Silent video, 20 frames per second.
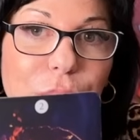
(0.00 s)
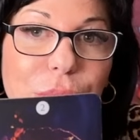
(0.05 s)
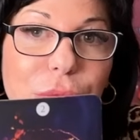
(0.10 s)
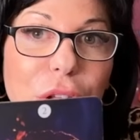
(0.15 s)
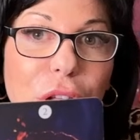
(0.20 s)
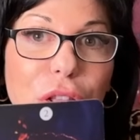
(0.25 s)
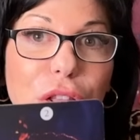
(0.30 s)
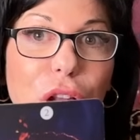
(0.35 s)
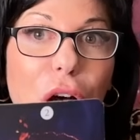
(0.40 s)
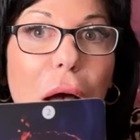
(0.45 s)

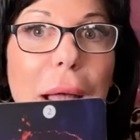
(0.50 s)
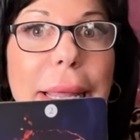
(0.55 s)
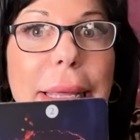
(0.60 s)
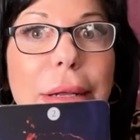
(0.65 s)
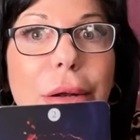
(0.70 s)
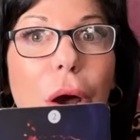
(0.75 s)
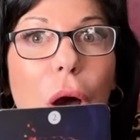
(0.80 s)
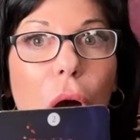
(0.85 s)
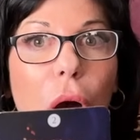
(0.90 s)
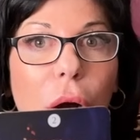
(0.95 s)
the
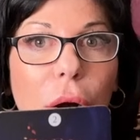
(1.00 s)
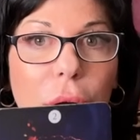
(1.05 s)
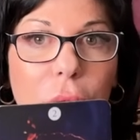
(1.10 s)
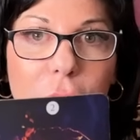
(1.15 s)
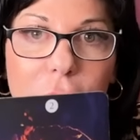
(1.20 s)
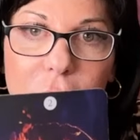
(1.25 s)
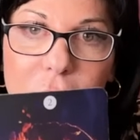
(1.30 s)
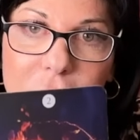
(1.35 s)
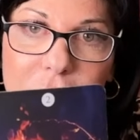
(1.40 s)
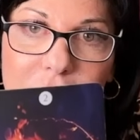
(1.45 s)
lion
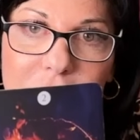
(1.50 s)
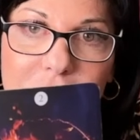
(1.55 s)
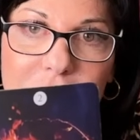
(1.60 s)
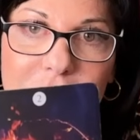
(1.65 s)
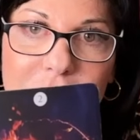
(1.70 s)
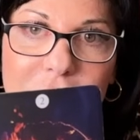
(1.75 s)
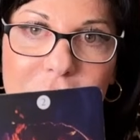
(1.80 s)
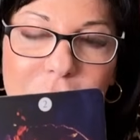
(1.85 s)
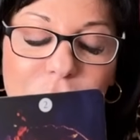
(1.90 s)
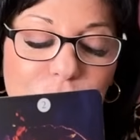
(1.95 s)
heart.
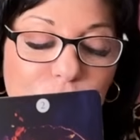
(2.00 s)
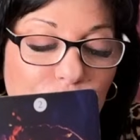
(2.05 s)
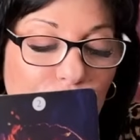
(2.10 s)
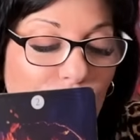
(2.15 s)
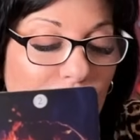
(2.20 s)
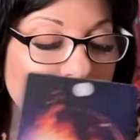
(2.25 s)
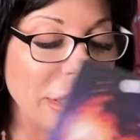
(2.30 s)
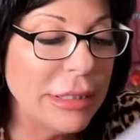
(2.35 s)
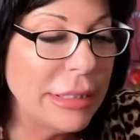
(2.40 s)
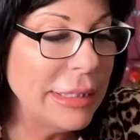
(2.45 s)

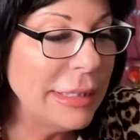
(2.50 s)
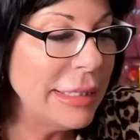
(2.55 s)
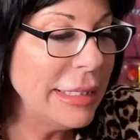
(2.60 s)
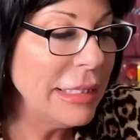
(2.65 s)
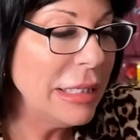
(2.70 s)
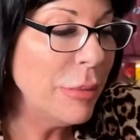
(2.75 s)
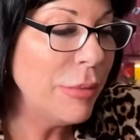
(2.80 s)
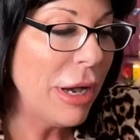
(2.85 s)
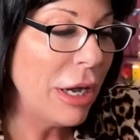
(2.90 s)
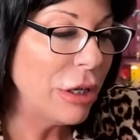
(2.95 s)
You guys, this
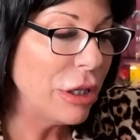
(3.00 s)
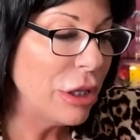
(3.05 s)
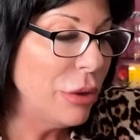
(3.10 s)
is about